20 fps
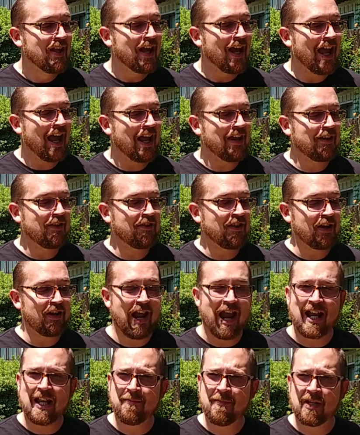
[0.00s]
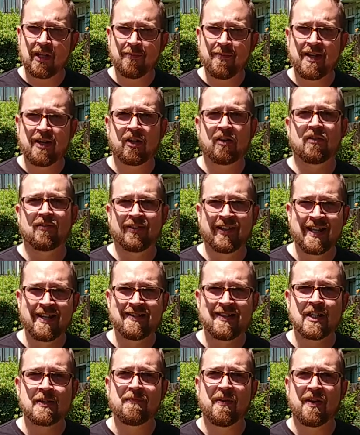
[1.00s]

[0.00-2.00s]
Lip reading: And they're 80 millimeter lenses,